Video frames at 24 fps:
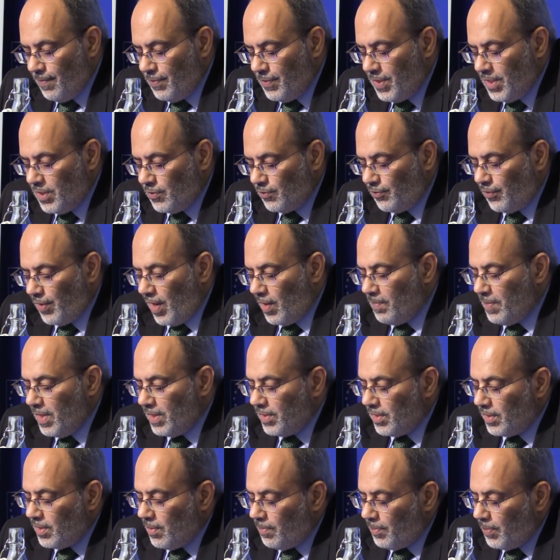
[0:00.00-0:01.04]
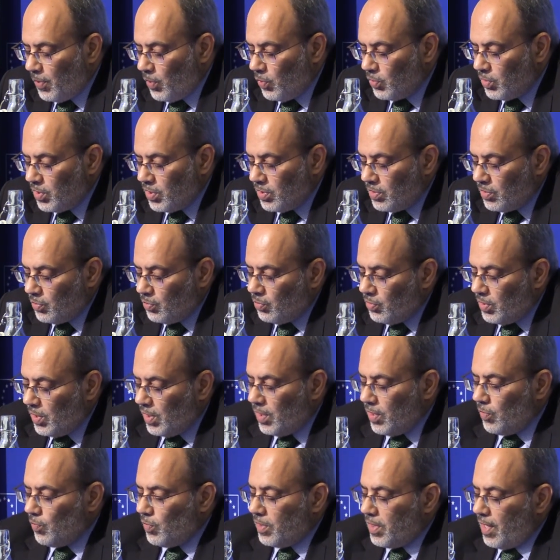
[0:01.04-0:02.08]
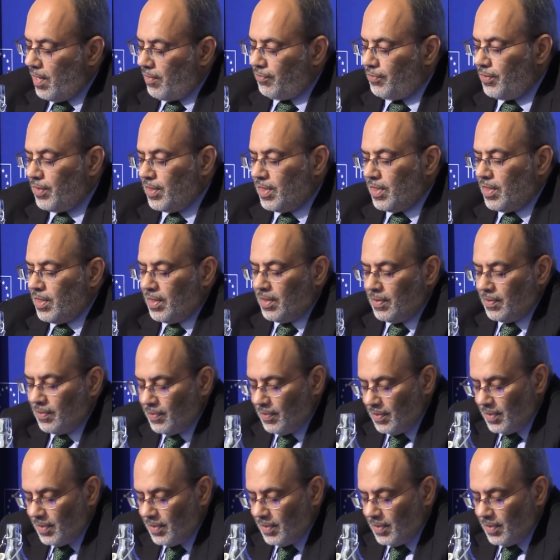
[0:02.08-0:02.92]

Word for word: These fragmented approaches to dealing with Africa